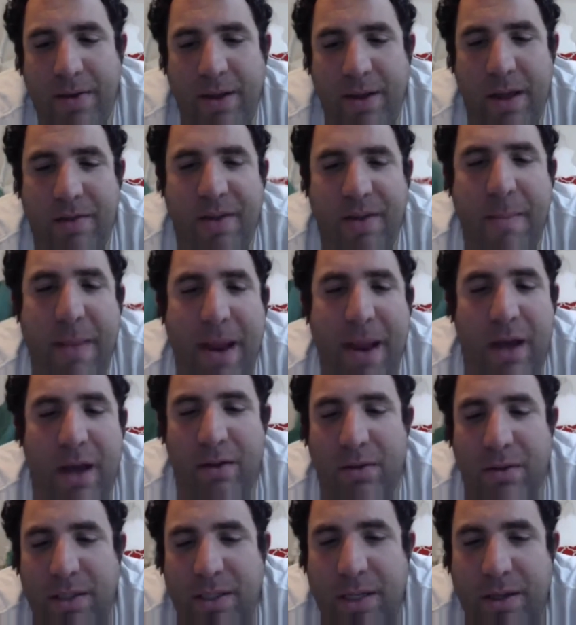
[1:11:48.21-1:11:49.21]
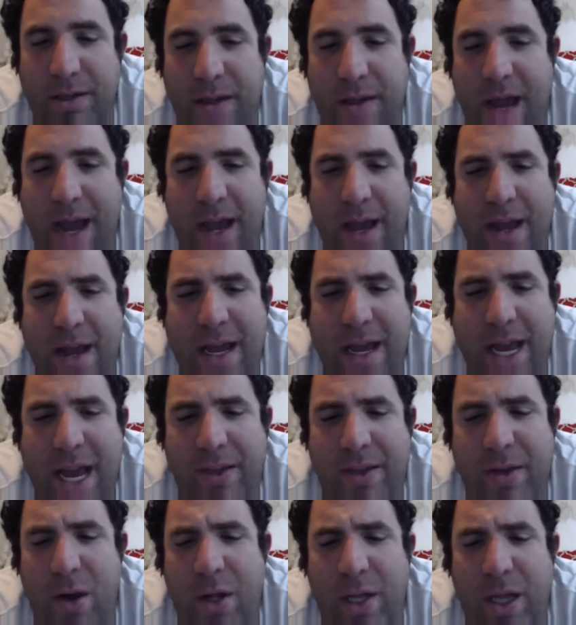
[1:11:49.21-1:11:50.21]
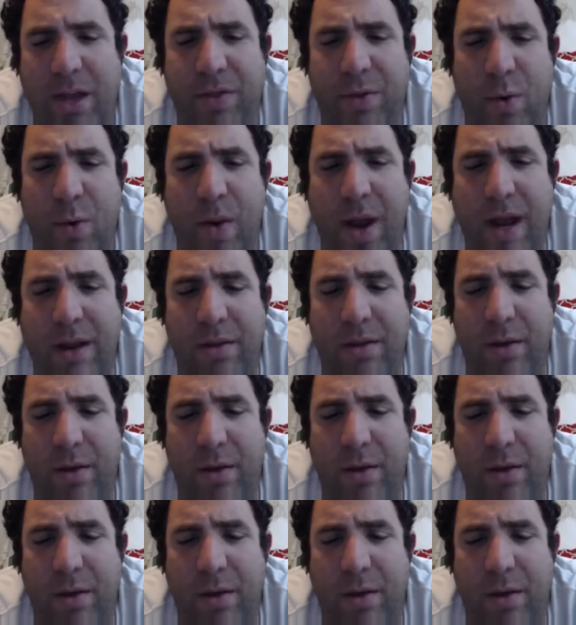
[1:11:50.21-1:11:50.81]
The thumbnail, because it's called click-through rate.